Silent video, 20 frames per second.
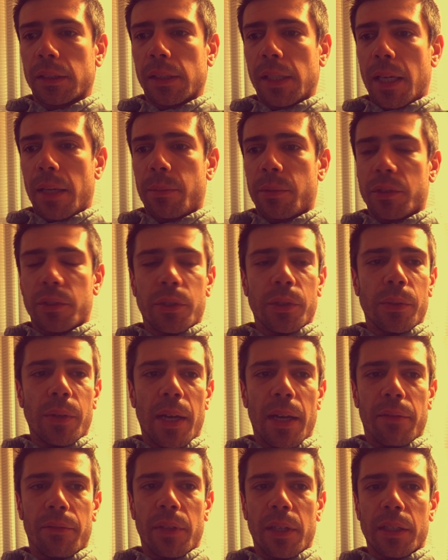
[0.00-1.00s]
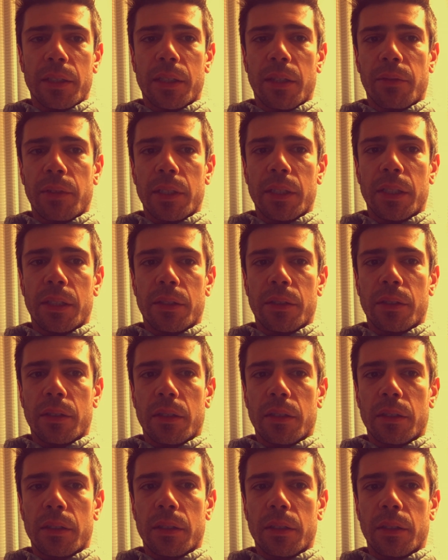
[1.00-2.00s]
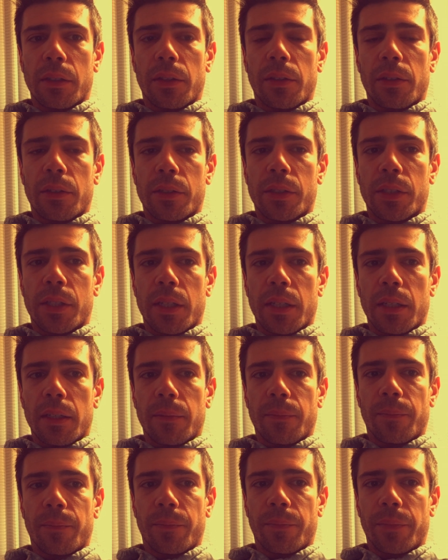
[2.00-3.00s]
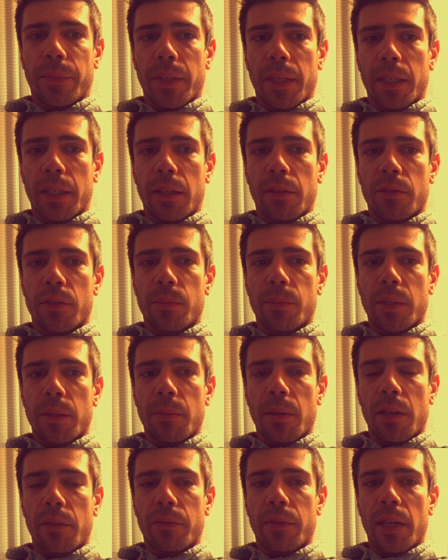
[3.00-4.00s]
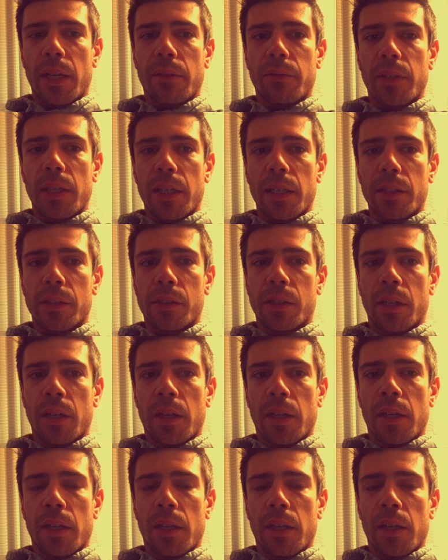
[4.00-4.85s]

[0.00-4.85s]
able to have Thanksgiving dinner on Thursday. That gives me about five days.